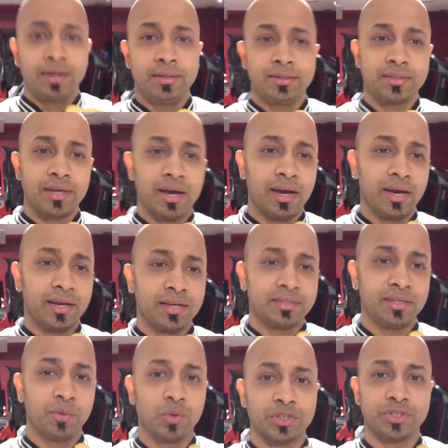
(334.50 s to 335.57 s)
This guy, I
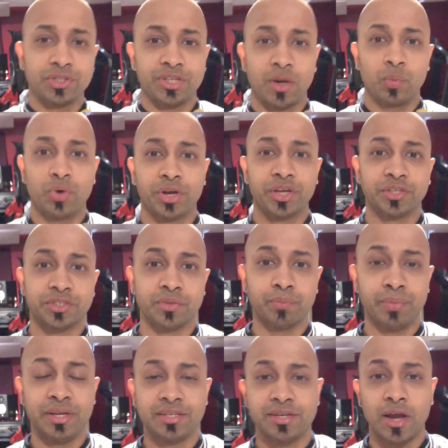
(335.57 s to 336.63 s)
guess he wants to start working some
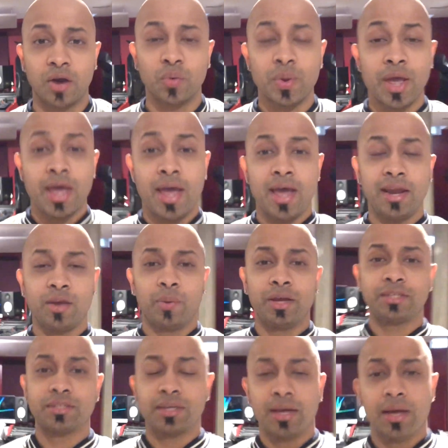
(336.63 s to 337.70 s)
beats now.
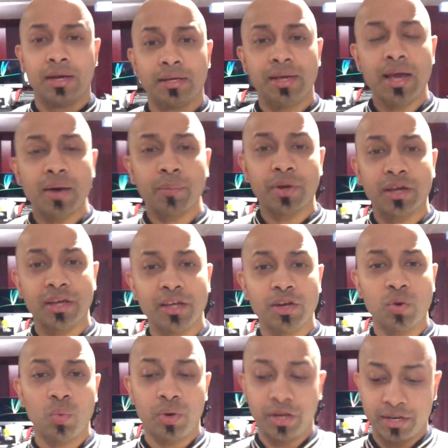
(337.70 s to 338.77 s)
Anyways, yeah, man, you
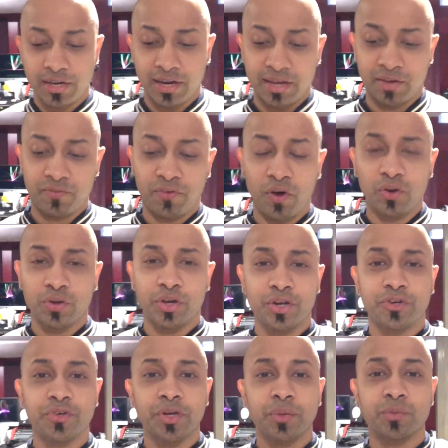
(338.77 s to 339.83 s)
know what? Like, follow your
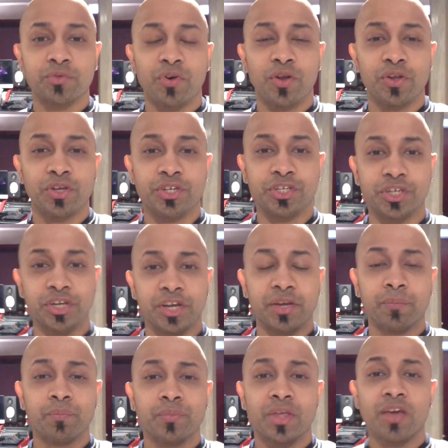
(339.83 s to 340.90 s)
dreams, follow your
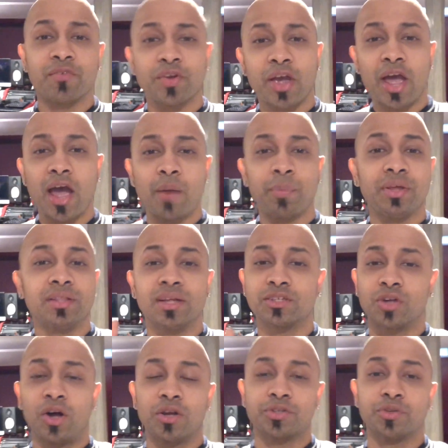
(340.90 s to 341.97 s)
journey. If you're happy,
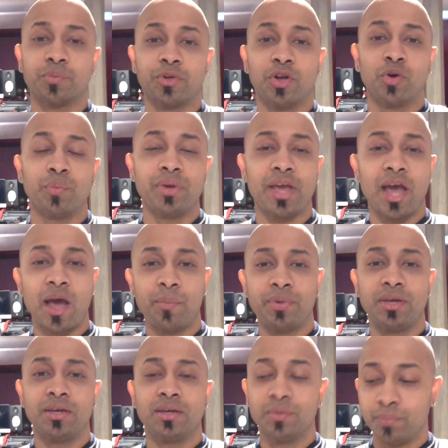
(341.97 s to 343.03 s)
that's awesome. You know, be
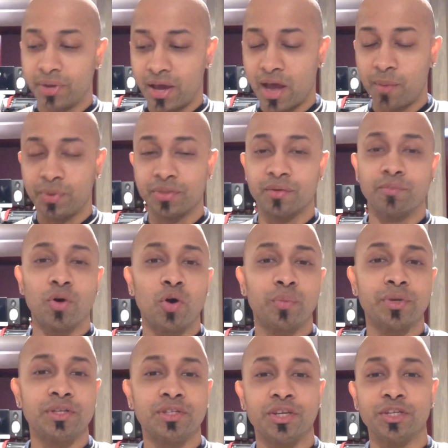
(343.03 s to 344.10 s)
happy, be happy in the
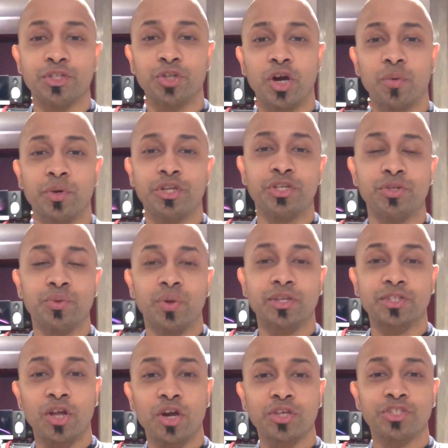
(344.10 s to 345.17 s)
moment, enjoy what you do,
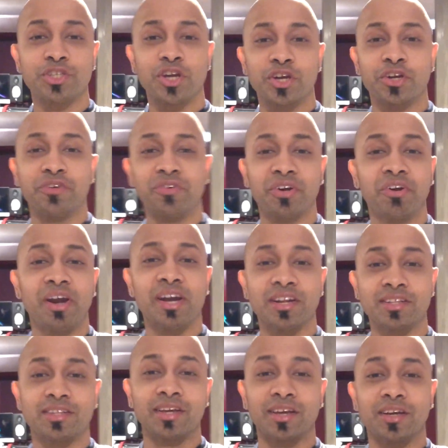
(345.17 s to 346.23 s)
as long as you're not going to regret
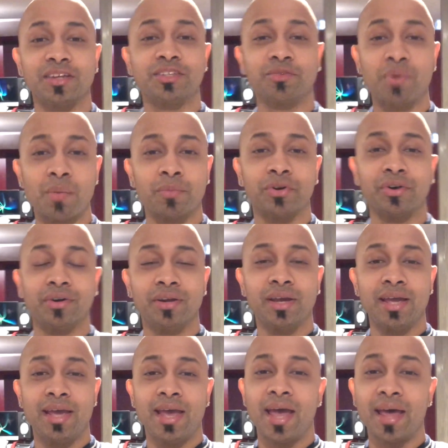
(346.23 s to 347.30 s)
anything. Because remember,
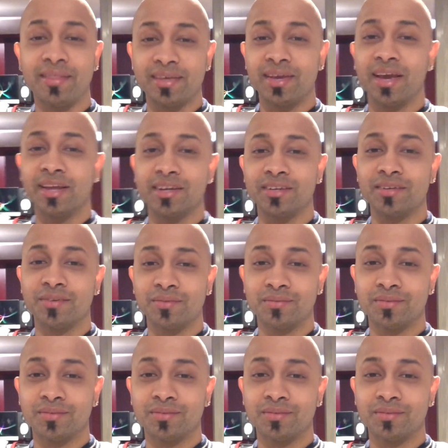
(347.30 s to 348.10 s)
at the end,